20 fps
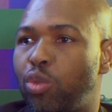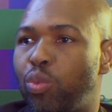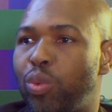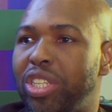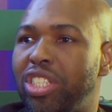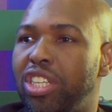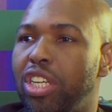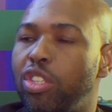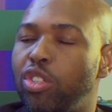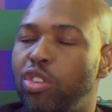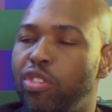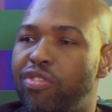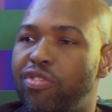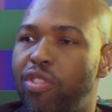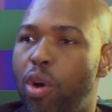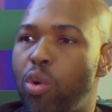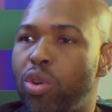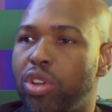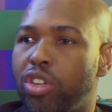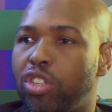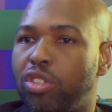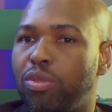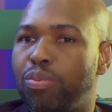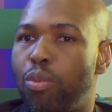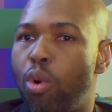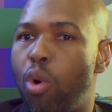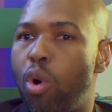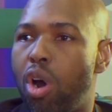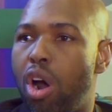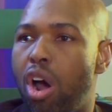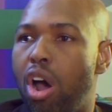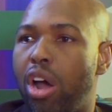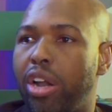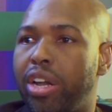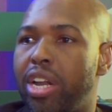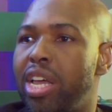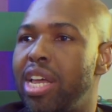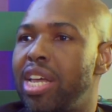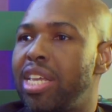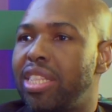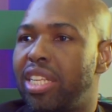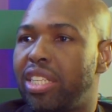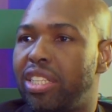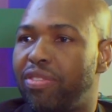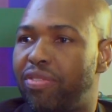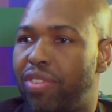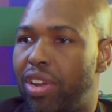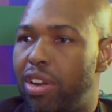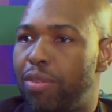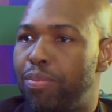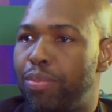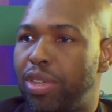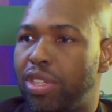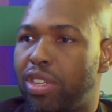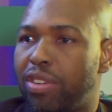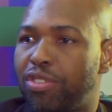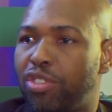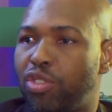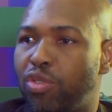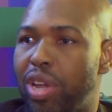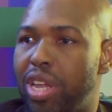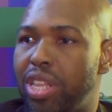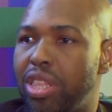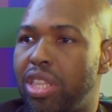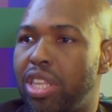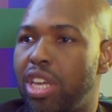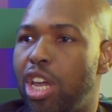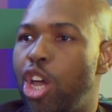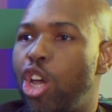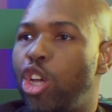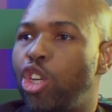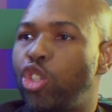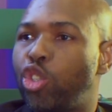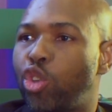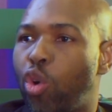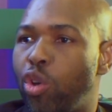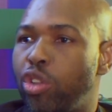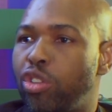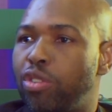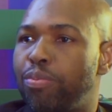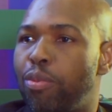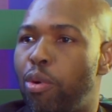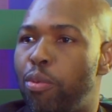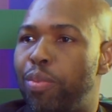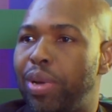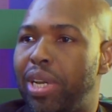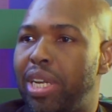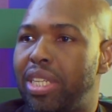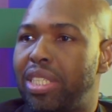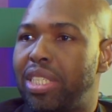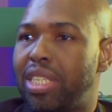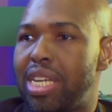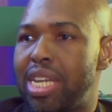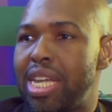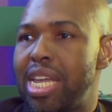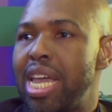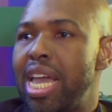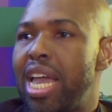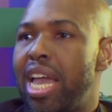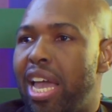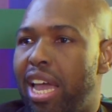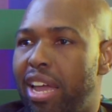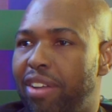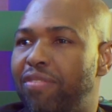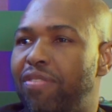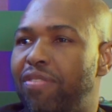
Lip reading: we tend to focus more on the development of strength, joint mobility, and